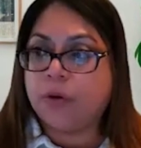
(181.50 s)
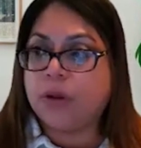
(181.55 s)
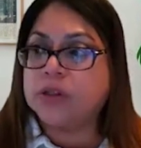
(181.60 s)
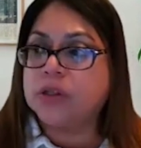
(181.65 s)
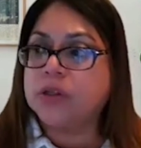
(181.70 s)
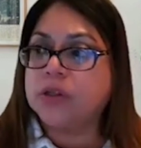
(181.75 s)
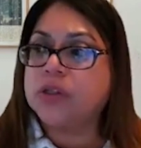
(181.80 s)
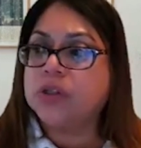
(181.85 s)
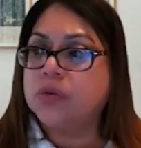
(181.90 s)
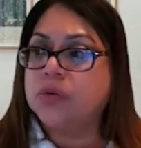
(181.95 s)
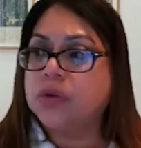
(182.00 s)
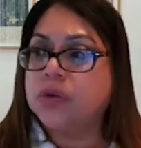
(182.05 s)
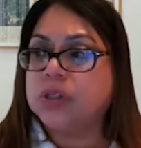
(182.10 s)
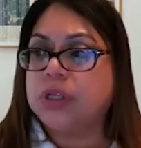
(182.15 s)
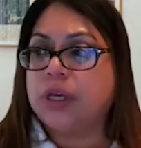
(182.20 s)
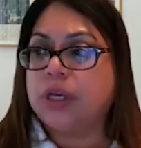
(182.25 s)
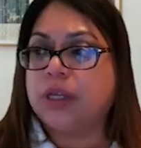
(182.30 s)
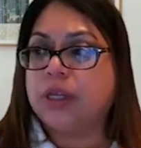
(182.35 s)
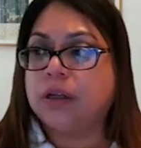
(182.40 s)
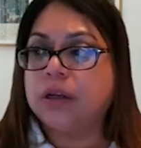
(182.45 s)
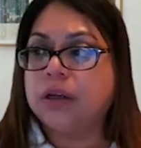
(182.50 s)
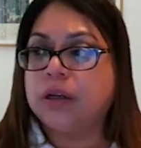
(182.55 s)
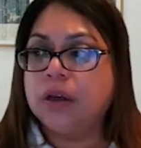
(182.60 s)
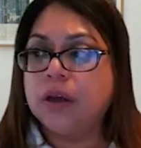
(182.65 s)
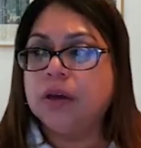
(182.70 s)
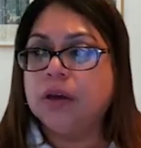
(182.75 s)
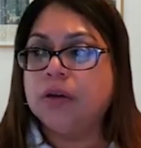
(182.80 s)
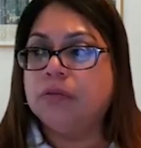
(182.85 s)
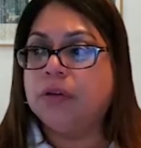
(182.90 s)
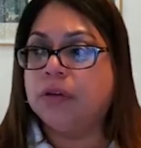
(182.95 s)
associated
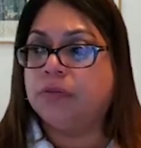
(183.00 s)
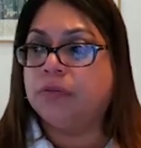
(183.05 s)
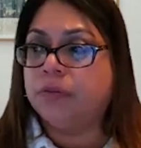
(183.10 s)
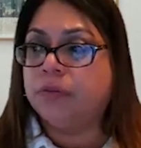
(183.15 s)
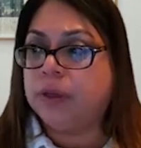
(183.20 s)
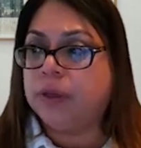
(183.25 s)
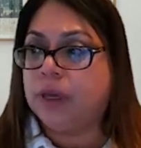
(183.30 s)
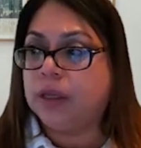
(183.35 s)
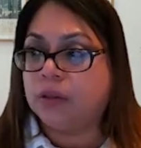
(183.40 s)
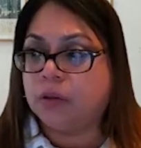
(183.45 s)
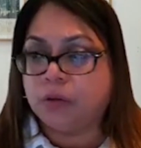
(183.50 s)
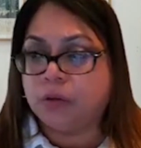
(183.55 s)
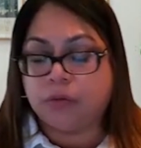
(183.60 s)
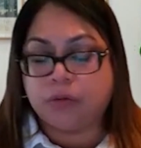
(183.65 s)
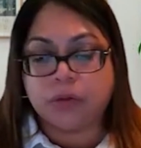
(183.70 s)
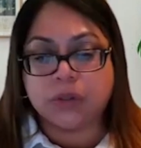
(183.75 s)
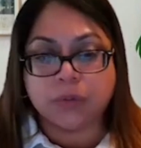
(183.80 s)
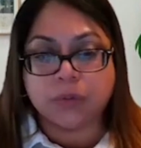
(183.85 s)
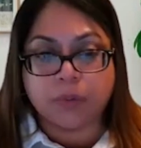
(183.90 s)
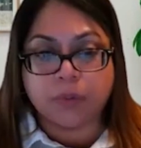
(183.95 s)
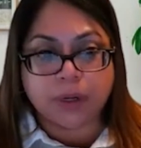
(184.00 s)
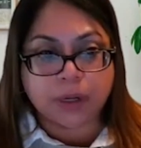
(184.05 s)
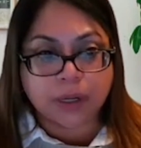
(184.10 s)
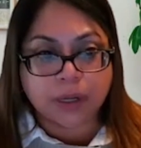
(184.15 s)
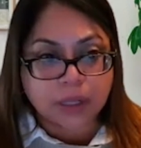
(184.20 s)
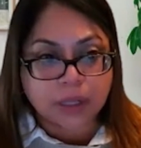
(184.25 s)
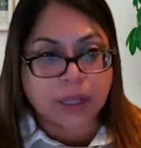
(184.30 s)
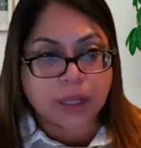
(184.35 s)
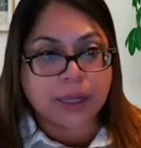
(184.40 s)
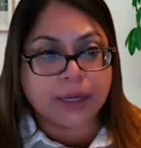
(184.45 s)
with VA loans when a
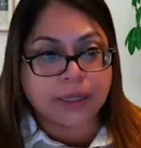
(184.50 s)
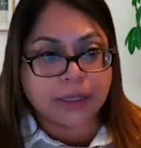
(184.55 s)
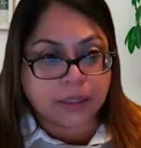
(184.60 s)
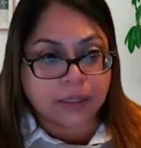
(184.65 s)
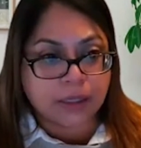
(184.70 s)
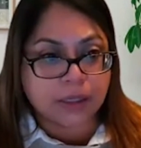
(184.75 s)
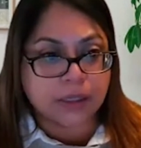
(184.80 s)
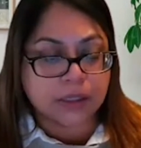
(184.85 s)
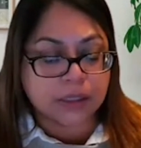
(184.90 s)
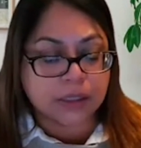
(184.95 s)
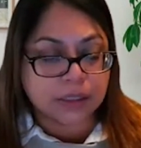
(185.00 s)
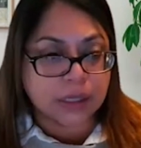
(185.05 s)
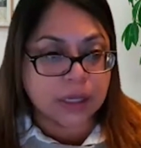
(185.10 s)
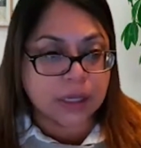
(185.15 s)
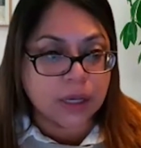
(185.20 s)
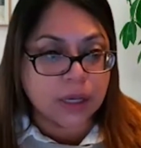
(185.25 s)
client is